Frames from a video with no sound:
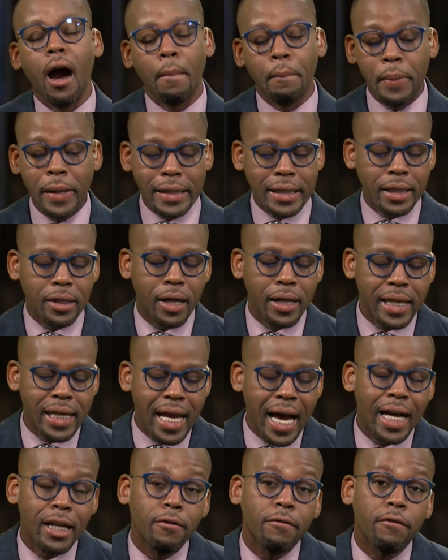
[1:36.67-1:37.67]
personally,
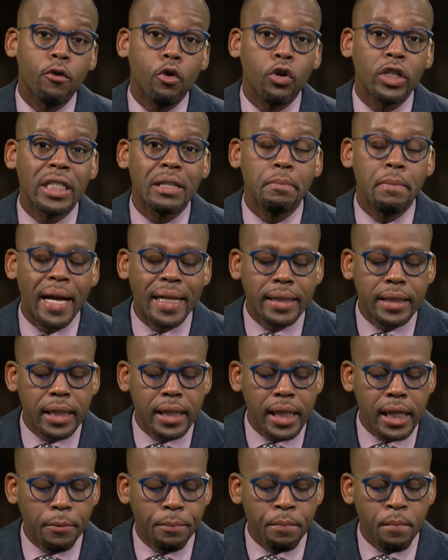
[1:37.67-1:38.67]
and of course
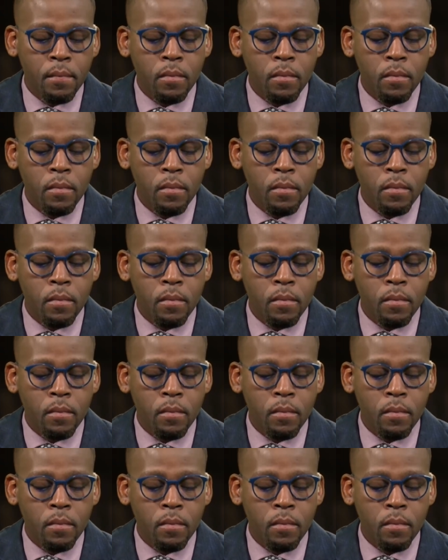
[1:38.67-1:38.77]
mentally.